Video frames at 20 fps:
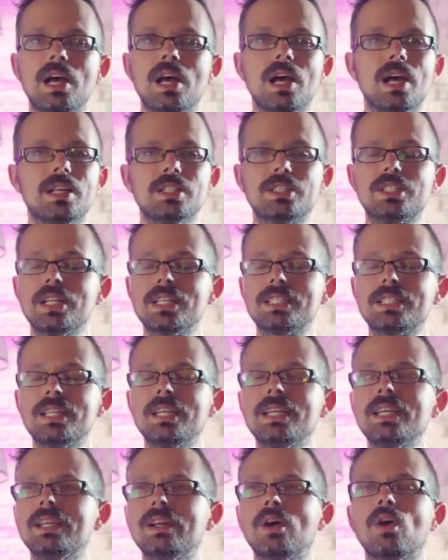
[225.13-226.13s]
just
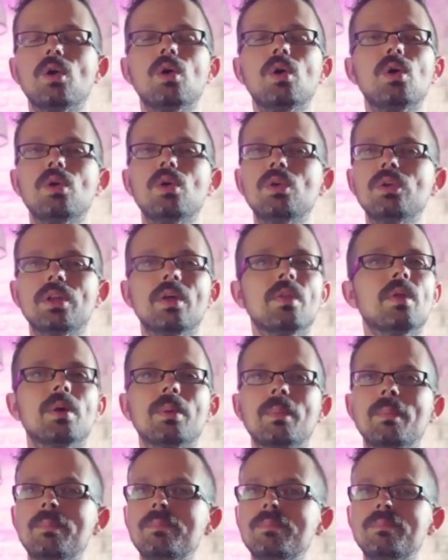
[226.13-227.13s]
in a whole
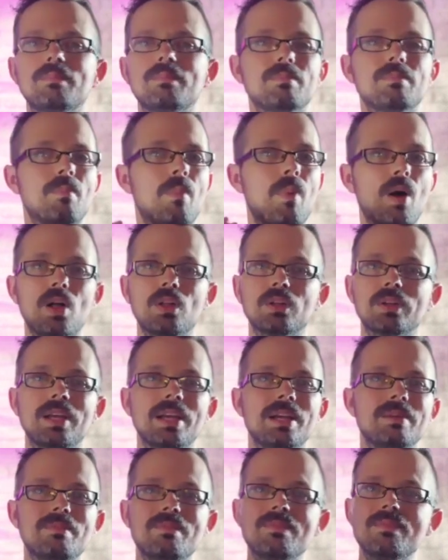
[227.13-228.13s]
nother ball
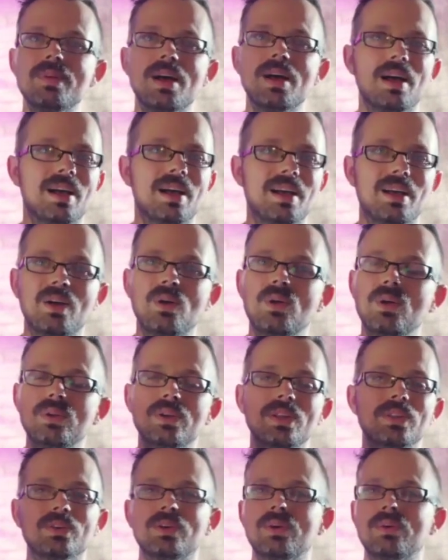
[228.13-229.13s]
game, a whole
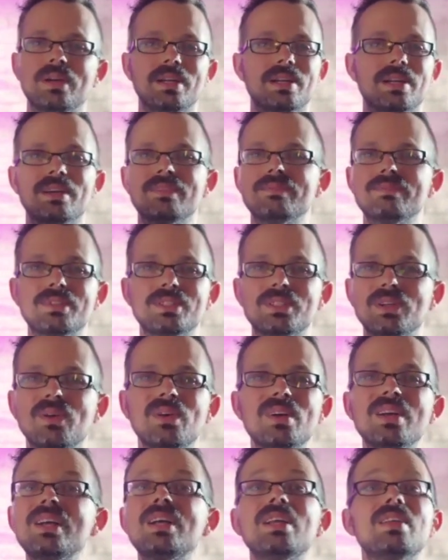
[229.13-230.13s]
nother arena. So
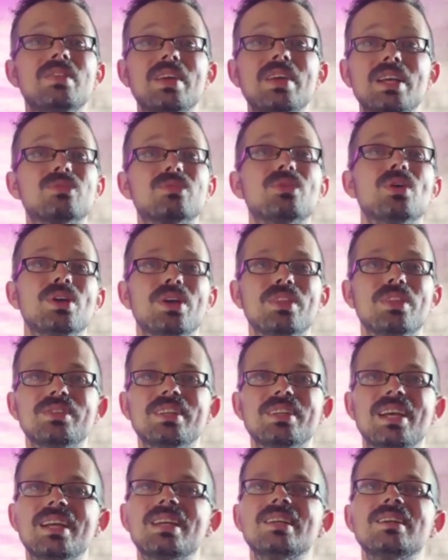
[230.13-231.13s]
that's for another
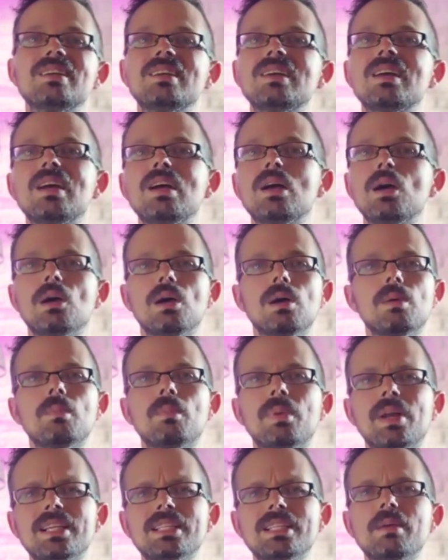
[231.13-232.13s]
day.
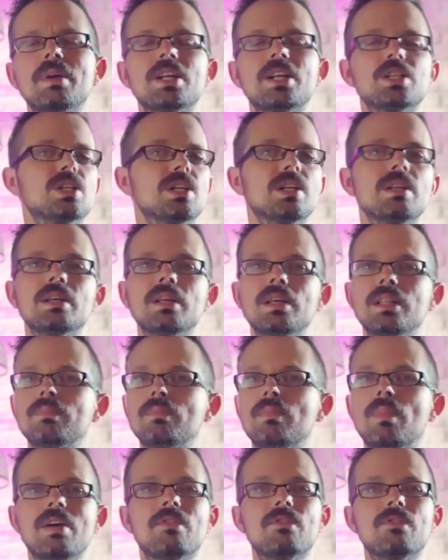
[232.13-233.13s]
But as I mentioned,
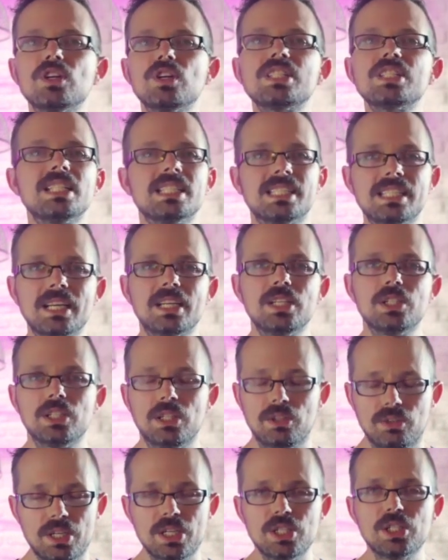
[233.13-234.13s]
my first and second
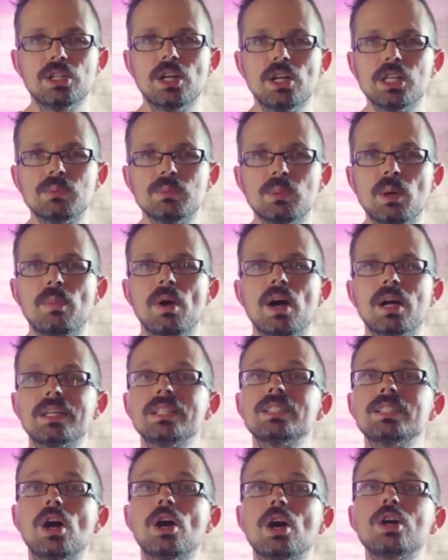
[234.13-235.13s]
generation Osmo
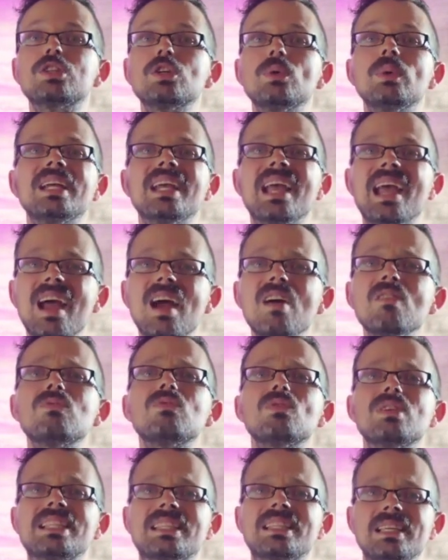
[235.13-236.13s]
Pockets are doing
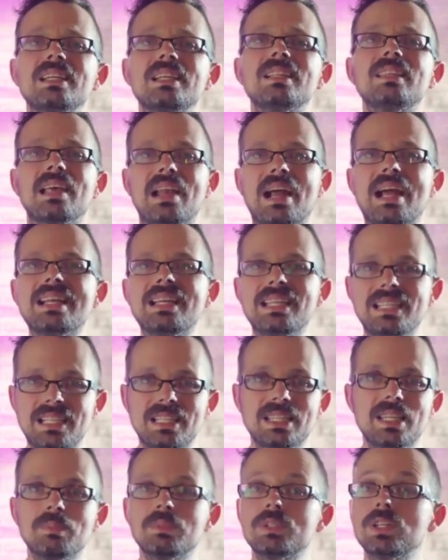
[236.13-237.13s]
everything that I need
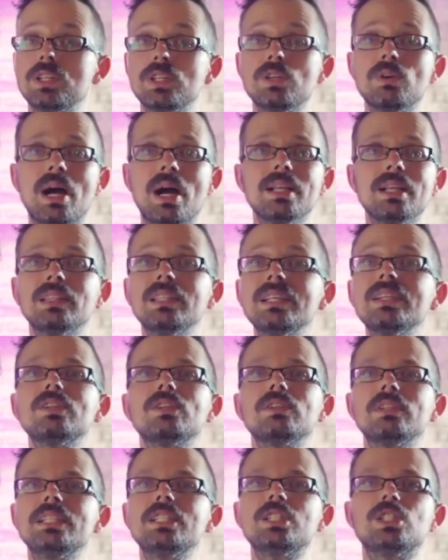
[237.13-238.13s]
them to do. I
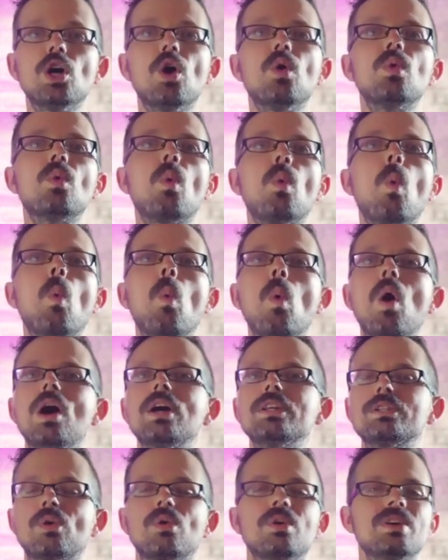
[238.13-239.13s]
literally don't
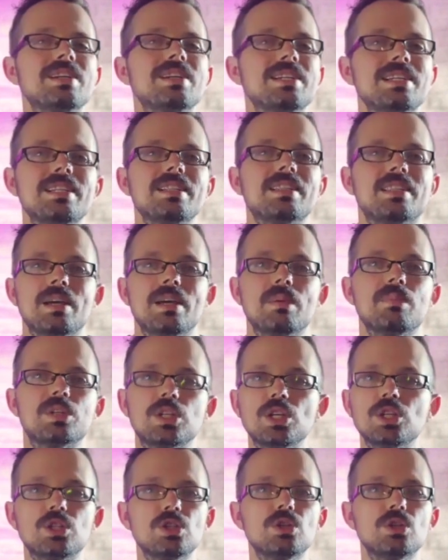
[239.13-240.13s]
want or need them
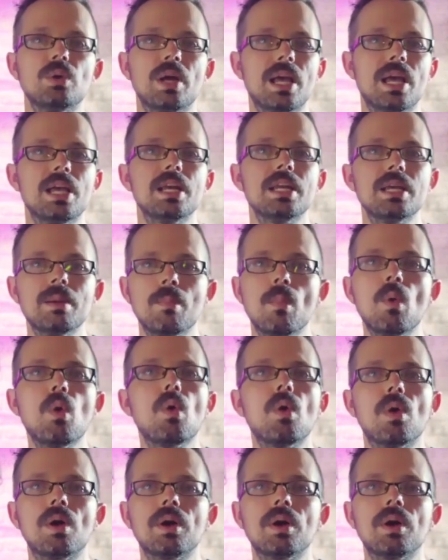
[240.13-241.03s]
to do anymore